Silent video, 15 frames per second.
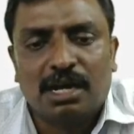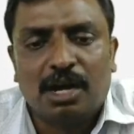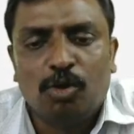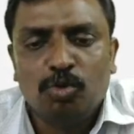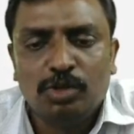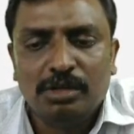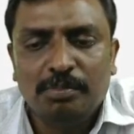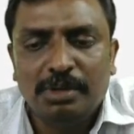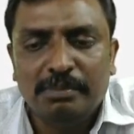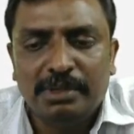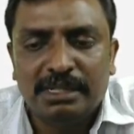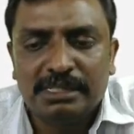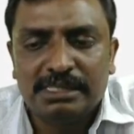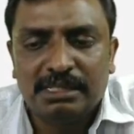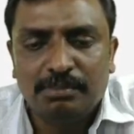how to
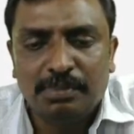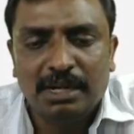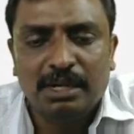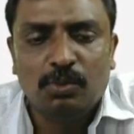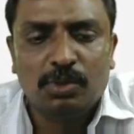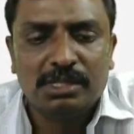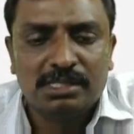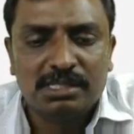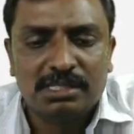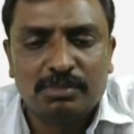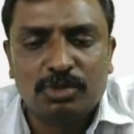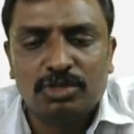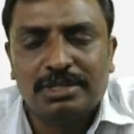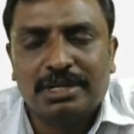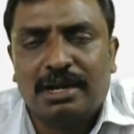implement a simple IoT system
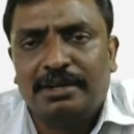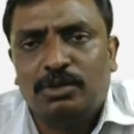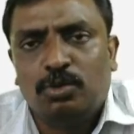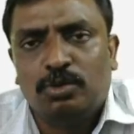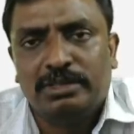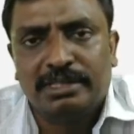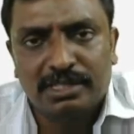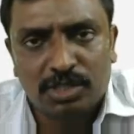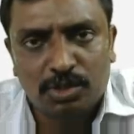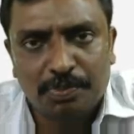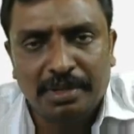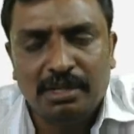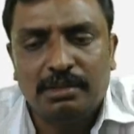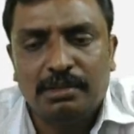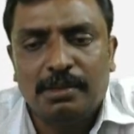using Arduino and
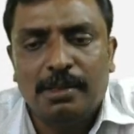ThinkSpeak.